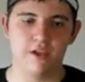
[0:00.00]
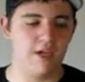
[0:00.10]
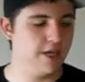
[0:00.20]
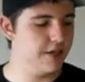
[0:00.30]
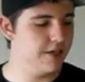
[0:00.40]

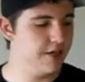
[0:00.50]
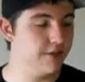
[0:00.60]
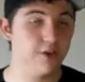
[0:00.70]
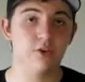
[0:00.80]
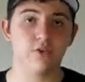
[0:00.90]
And
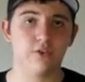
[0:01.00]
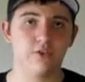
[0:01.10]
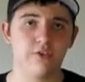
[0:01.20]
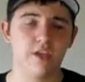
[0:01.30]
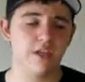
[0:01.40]
then you're
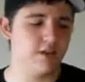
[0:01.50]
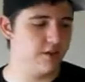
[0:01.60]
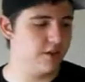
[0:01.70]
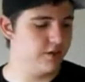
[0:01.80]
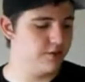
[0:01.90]
all set,
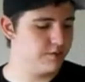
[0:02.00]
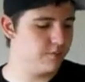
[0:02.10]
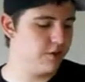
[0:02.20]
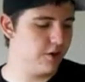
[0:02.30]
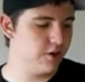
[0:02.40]
and then you just
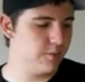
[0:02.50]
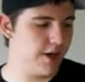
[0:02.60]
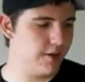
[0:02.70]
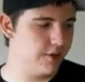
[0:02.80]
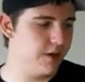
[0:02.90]
plug in your
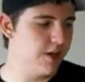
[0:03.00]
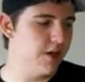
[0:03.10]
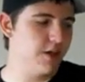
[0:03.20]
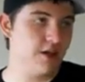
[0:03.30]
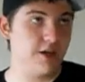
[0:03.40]
battery.
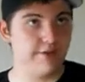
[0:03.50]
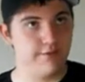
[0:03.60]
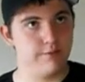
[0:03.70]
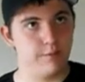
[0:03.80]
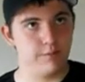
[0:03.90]
You got to have
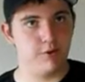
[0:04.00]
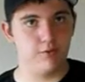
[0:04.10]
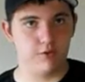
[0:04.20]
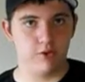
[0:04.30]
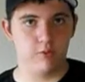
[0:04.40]
this flipped
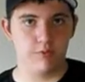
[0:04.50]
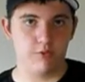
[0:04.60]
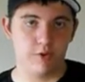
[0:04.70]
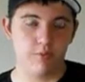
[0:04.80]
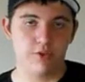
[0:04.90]
over though
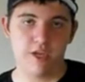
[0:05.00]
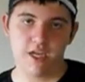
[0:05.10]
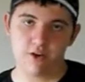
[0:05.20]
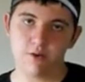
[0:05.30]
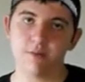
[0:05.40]
before you put the
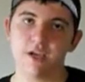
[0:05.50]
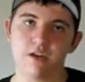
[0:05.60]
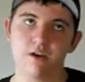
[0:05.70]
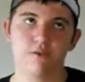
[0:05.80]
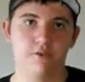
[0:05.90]
handguard back
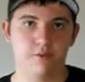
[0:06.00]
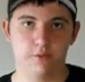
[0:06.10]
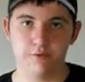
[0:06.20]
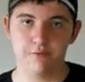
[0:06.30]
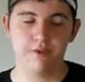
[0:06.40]
on, or else it
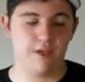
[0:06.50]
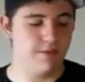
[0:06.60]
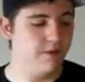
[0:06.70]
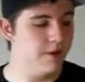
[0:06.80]
won't fit.